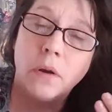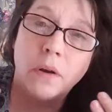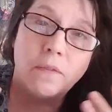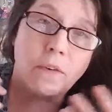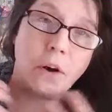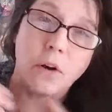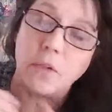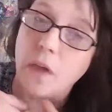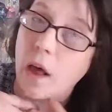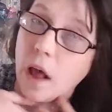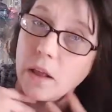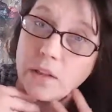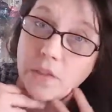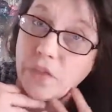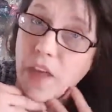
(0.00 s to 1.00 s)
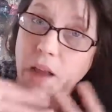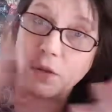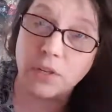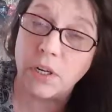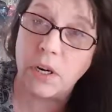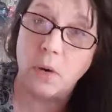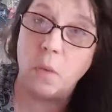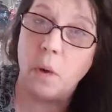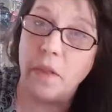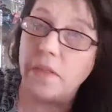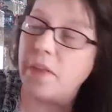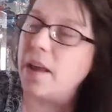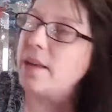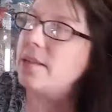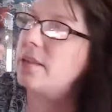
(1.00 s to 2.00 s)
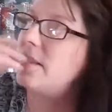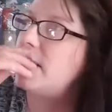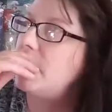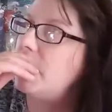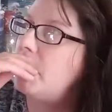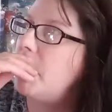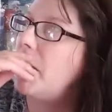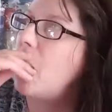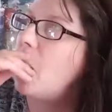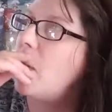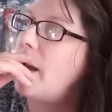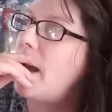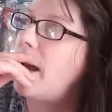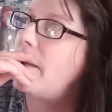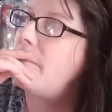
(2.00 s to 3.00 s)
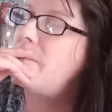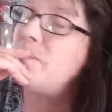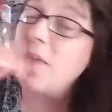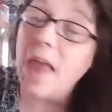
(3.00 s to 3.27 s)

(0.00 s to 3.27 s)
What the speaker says: for the 1,001 things that seem to be going on.